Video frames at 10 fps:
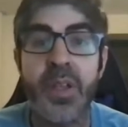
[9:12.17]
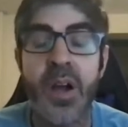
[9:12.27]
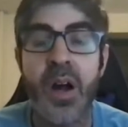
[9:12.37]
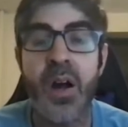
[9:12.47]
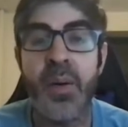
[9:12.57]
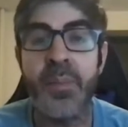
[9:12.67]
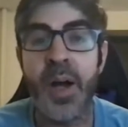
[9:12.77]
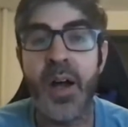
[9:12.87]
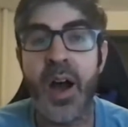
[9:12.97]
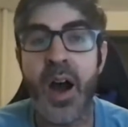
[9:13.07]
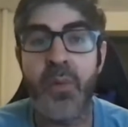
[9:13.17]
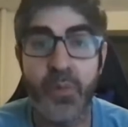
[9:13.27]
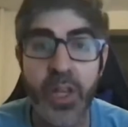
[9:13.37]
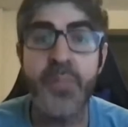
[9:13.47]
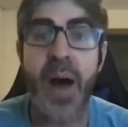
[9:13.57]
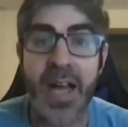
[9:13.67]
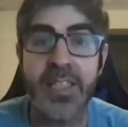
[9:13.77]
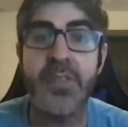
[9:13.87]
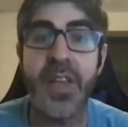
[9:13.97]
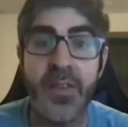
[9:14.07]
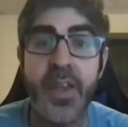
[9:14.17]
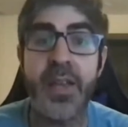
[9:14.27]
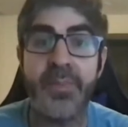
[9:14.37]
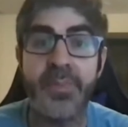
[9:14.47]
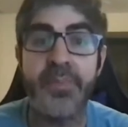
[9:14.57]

a really positive EV.